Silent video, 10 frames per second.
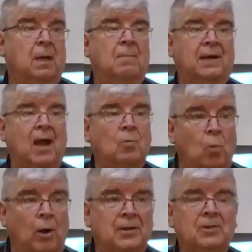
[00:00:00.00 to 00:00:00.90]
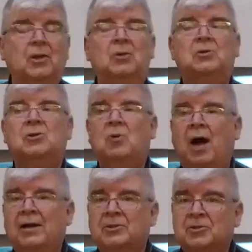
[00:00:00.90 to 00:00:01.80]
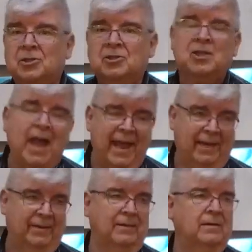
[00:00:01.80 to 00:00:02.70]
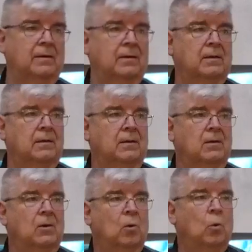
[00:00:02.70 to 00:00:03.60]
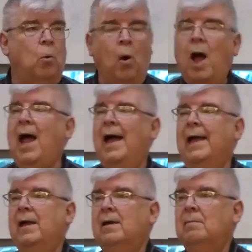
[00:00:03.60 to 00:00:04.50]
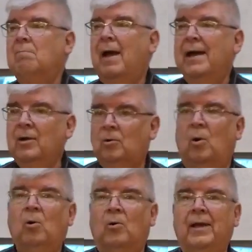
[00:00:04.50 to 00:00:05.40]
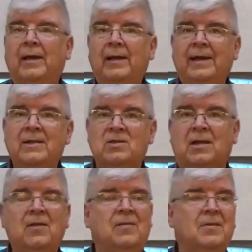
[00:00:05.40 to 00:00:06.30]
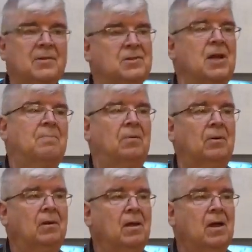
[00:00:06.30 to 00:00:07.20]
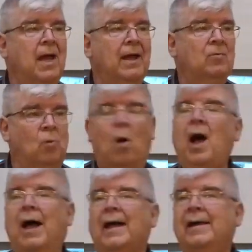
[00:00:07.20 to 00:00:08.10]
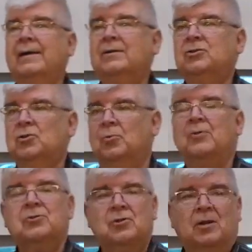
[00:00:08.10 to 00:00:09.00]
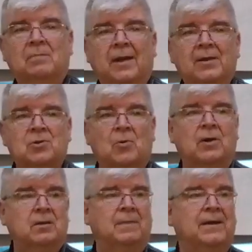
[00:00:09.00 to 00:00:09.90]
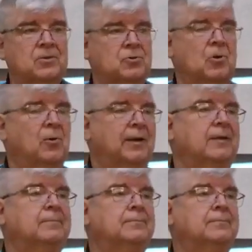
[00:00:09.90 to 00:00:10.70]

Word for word: But I want you to understand why my glory is leaving the temple and why Jerusalem is going to be destroyed.